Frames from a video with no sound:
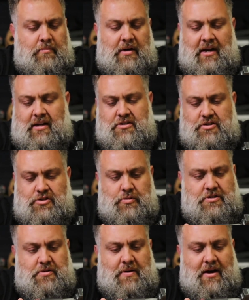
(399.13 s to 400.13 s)
But I could just
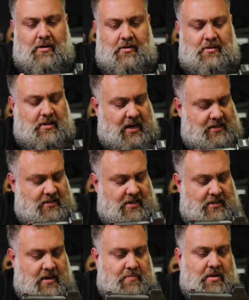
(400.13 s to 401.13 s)
switch them out. The light's
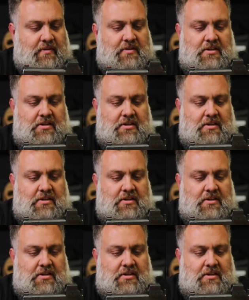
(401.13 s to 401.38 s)
not that big of a